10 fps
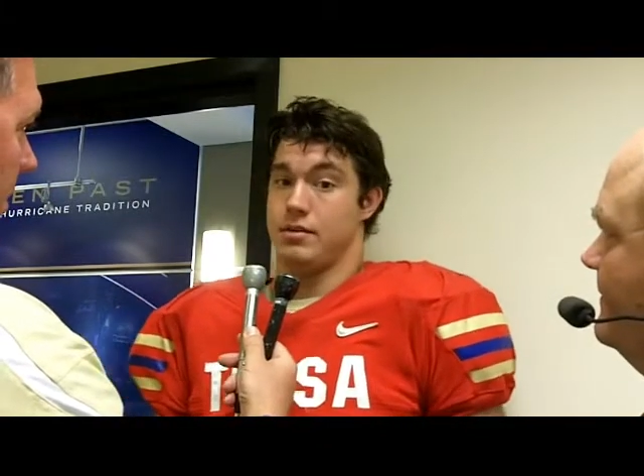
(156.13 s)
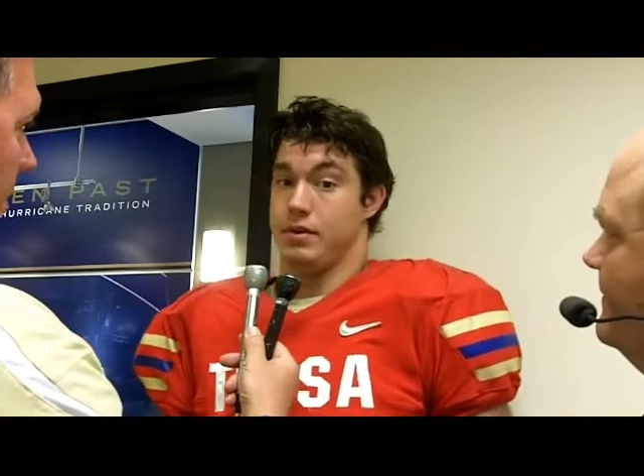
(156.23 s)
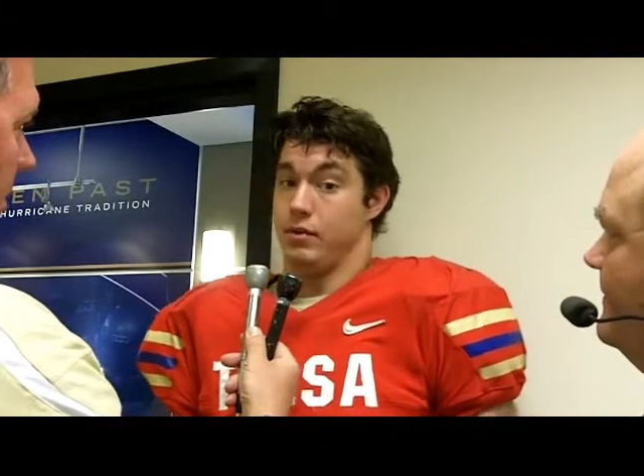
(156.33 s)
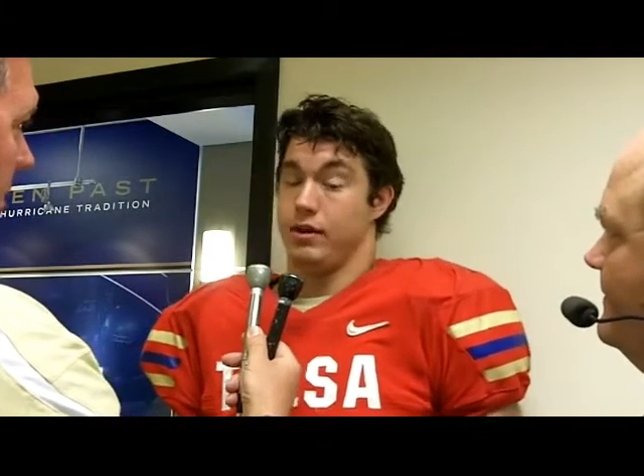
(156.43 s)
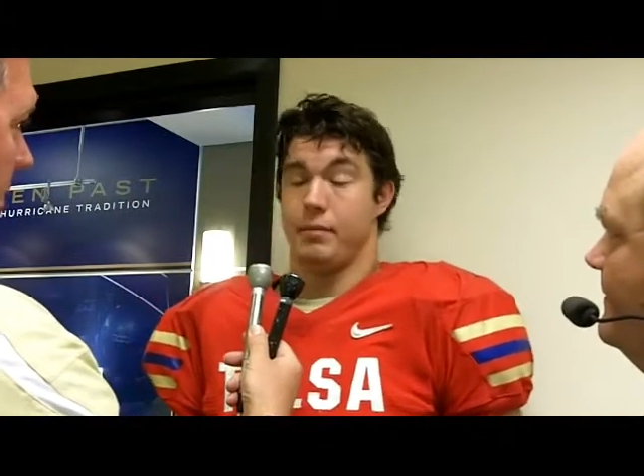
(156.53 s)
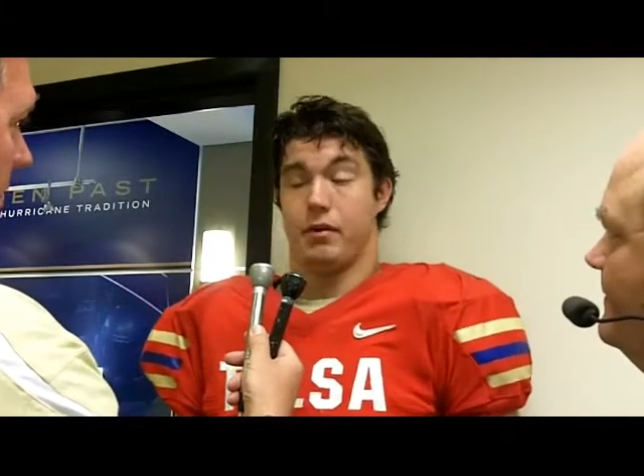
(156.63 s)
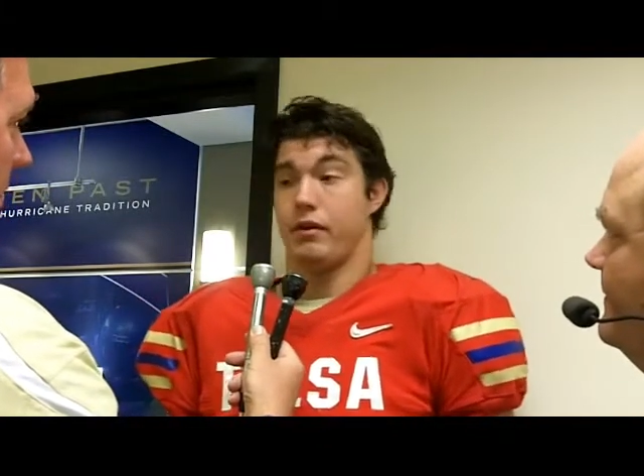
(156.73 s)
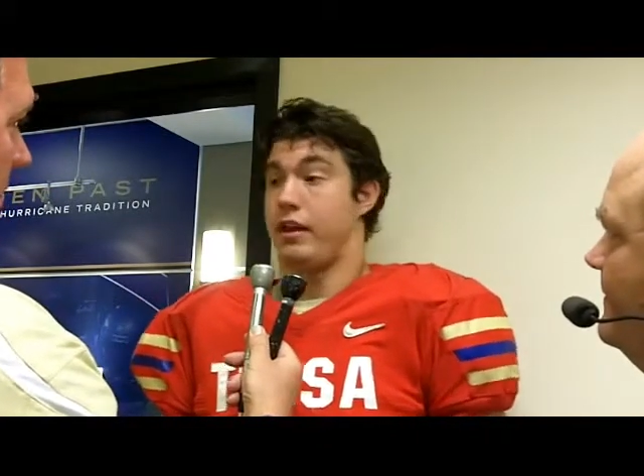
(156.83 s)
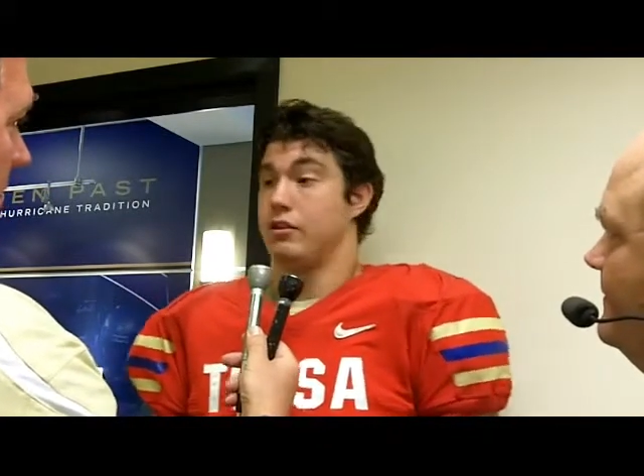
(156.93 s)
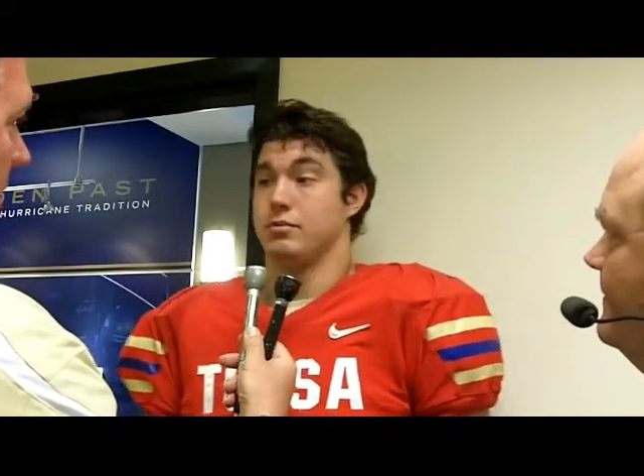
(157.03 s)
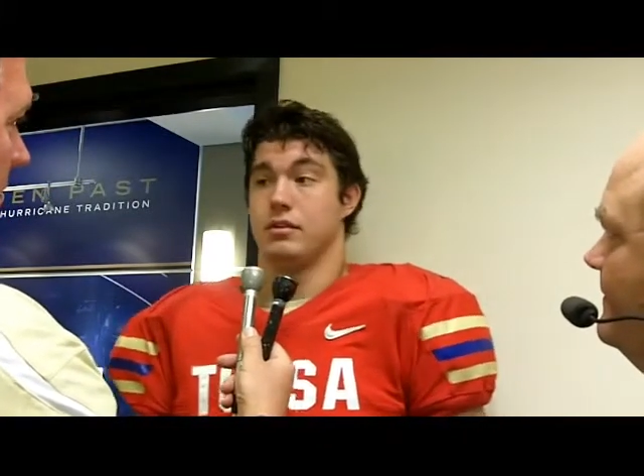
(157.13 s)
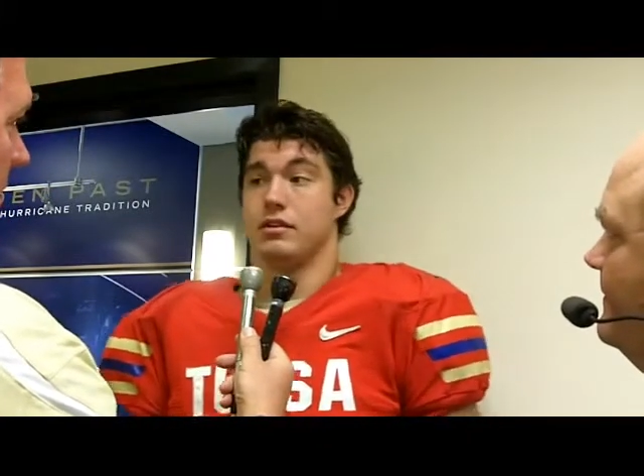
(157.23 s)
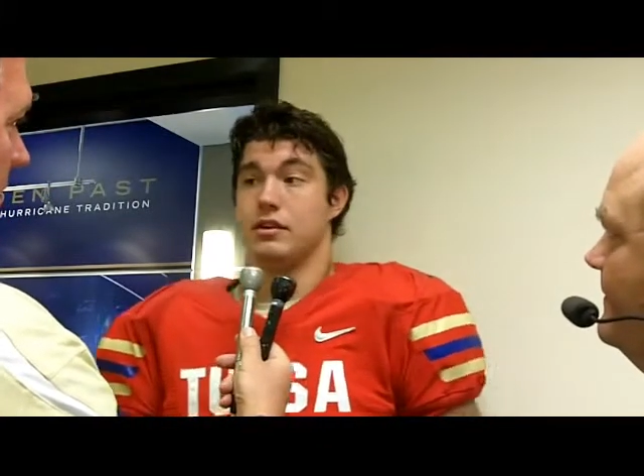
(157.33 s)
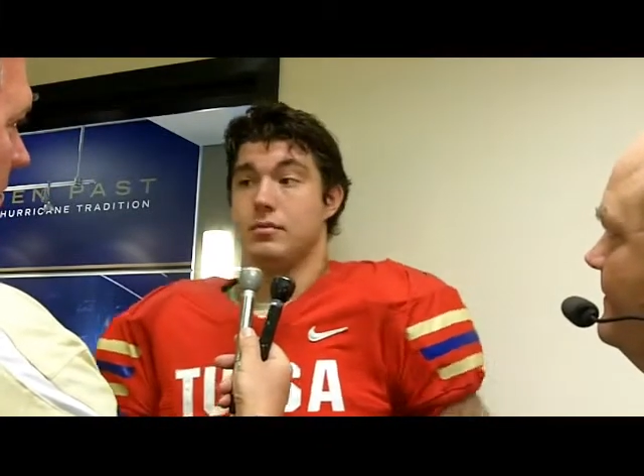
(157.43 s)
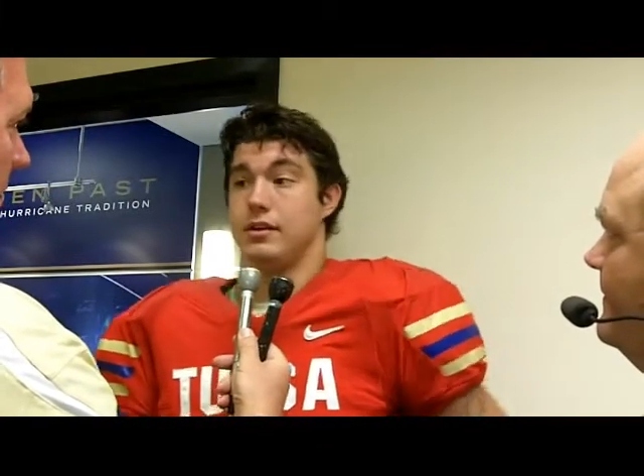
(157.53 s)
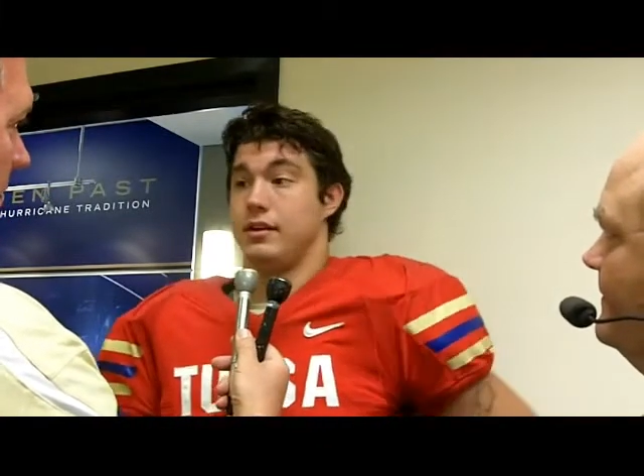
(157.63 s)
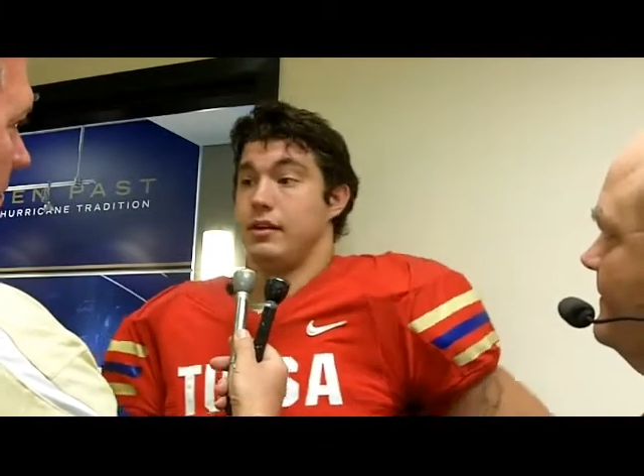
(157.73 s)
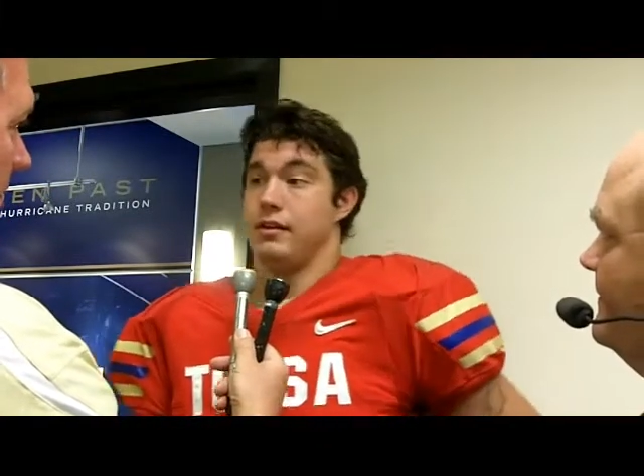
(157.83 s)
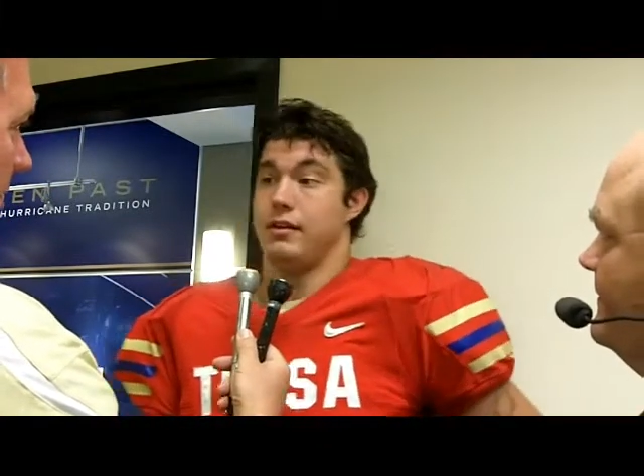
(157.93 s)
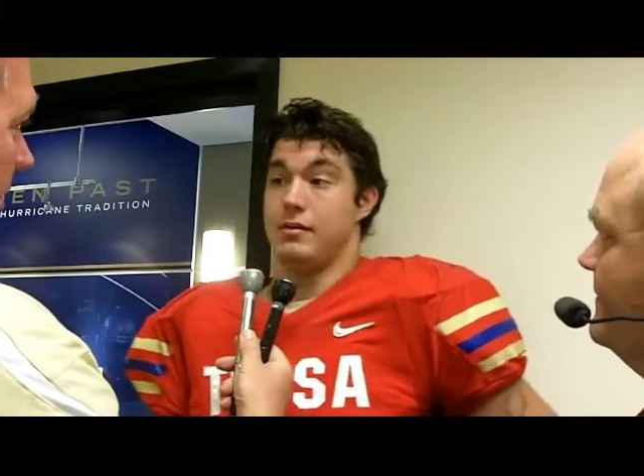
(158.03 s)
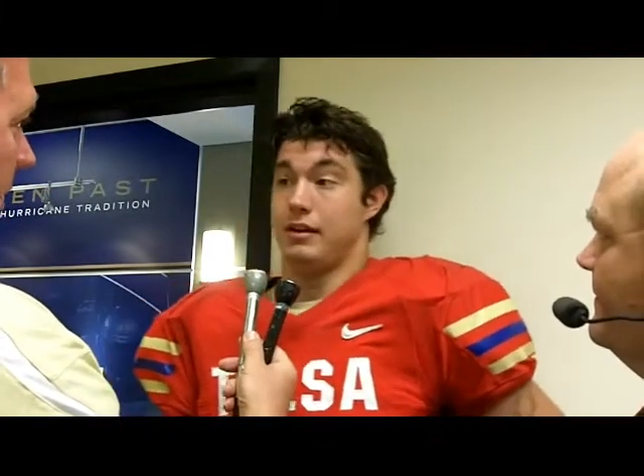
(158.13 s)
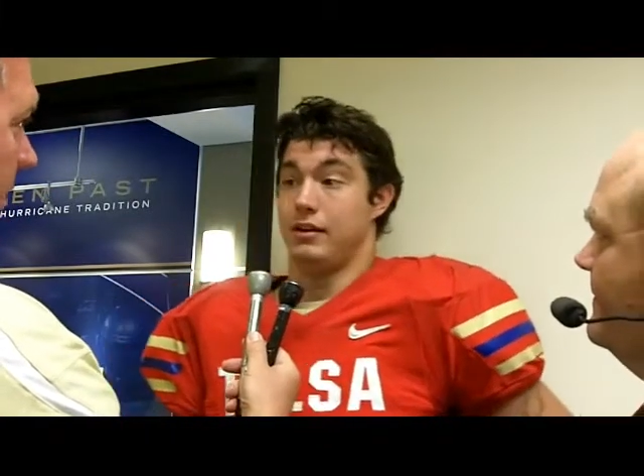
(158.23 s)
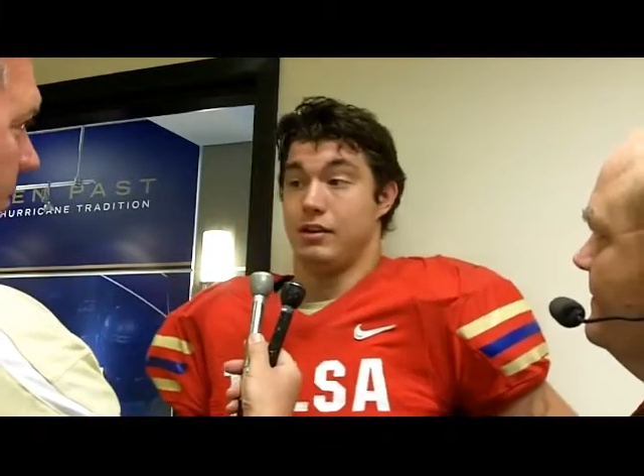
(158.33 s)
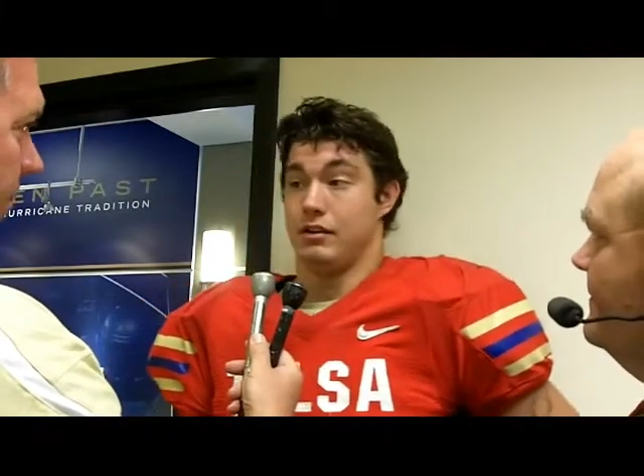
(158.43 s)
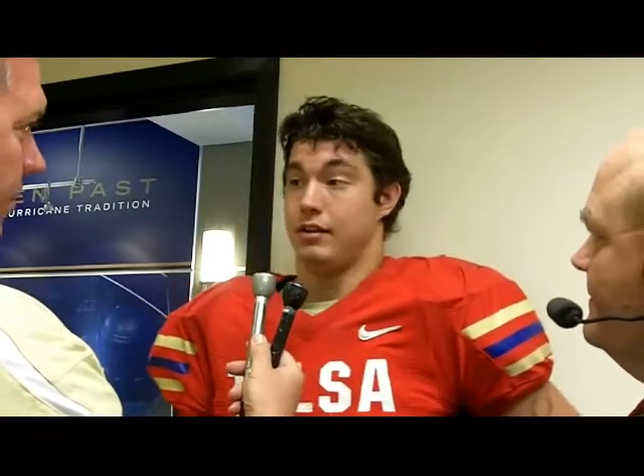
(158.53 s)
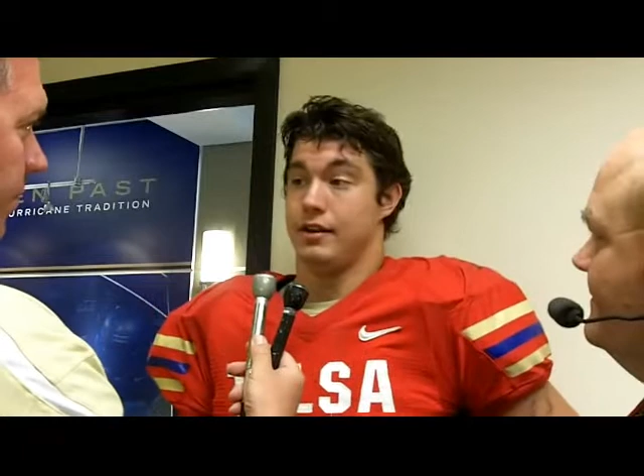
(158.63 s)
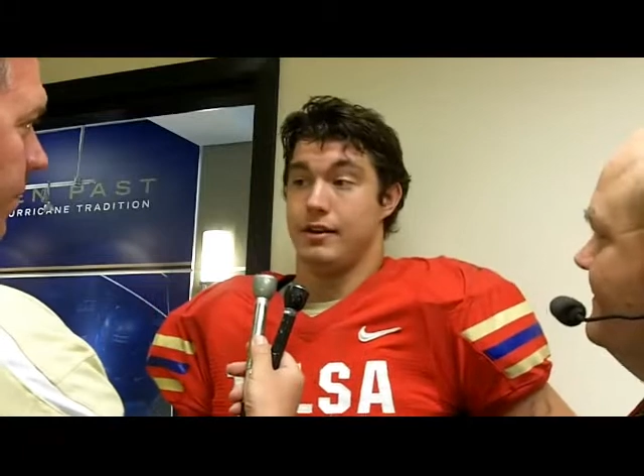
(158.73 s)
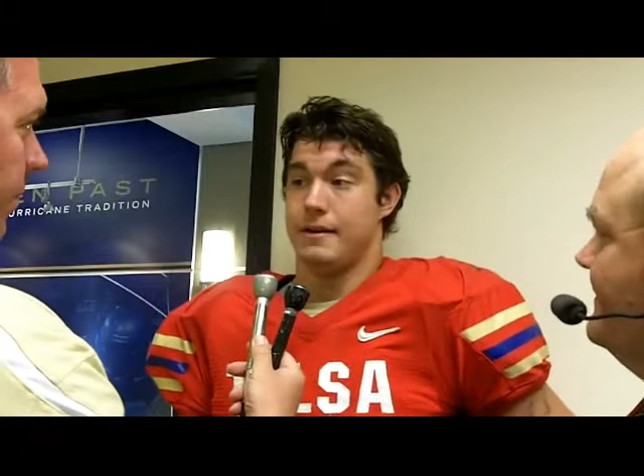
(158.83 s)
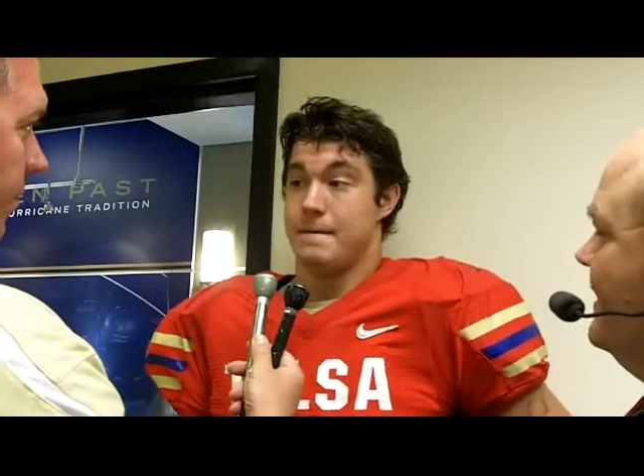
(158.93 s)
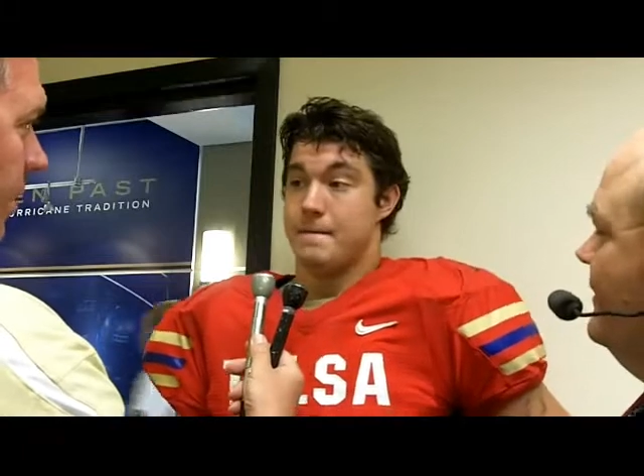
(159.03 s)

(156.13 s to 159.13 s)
I mean, we're at bowl eligible, so that's a big deal. I mean, you can see it.